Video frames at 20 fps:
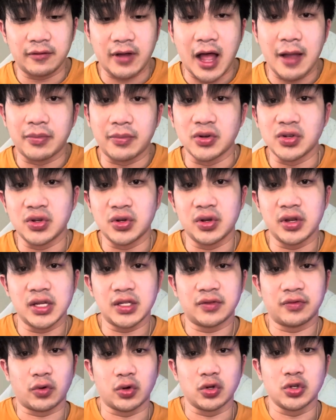opportunities
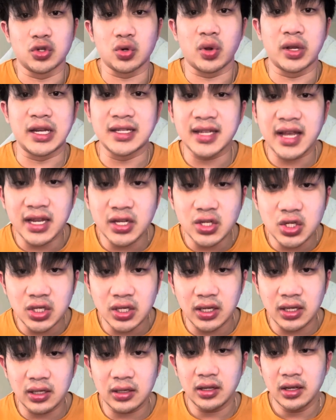for joint
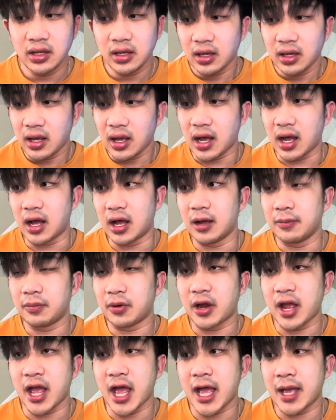attention,
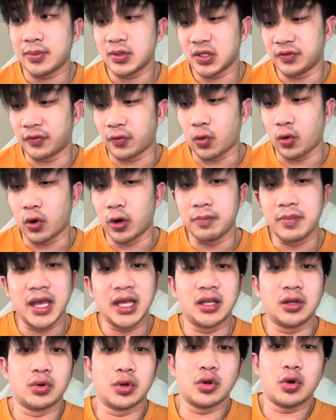perhaps for
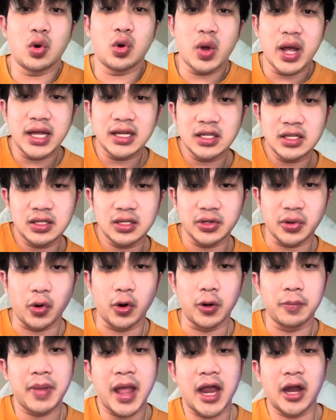making requests
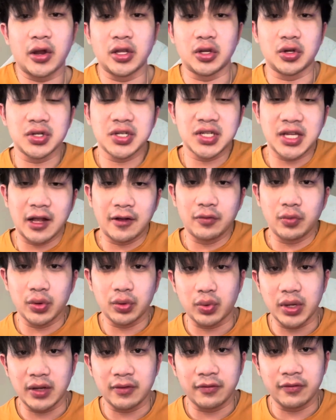or pairing yourself with
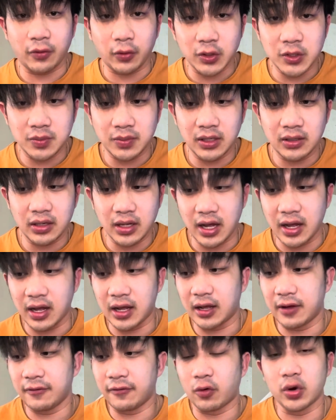reinforcement
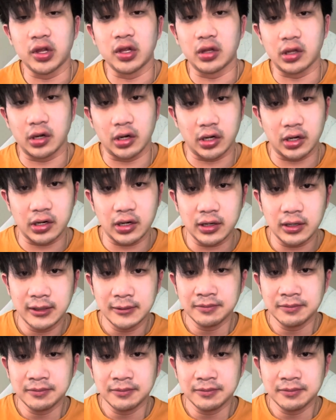for the learner.